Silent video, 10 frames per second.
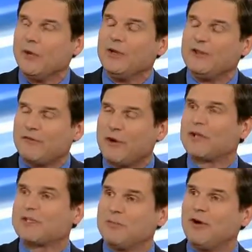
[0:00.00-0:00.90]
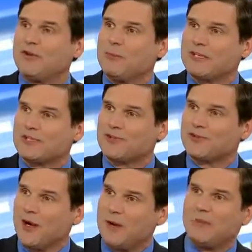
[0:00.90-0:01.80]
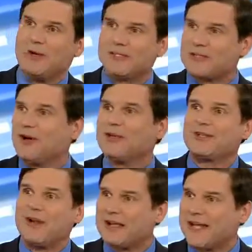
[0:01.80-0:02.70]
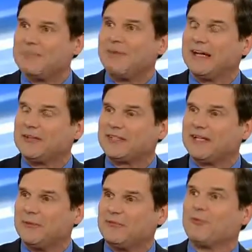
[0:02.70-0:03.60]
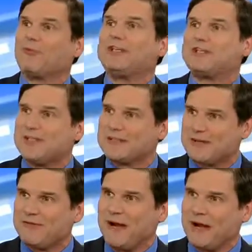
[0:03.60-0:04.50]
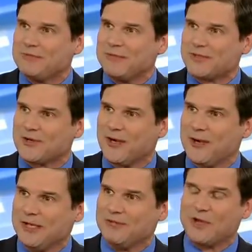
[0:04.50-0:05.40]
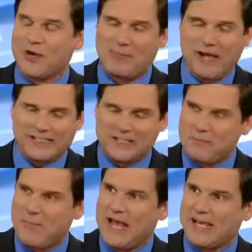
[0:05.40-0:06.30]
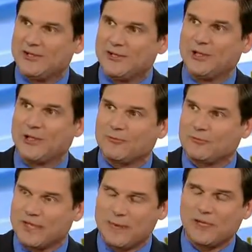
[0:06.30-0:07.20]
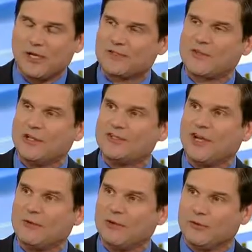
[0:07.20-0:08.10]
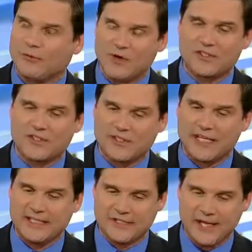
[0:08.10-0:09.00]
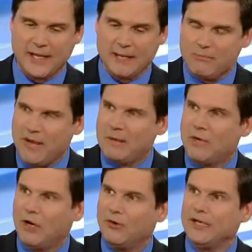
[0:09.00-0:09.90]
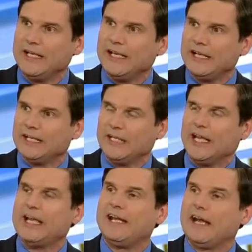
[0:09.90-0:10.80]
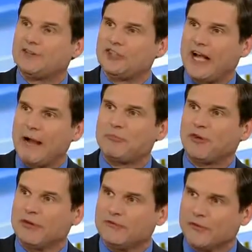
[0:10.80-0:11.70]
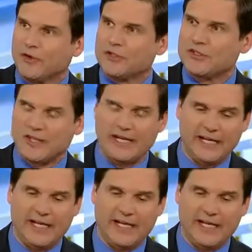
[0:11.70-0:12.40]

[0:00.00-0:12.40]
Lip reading: when the focus moved to Mr. Trump, when he started talking about the reasons he fired Mr. Comey. If you go back to May and you look at Deputy Attorney General Rosenstein's memo, it laid out chapter and verse on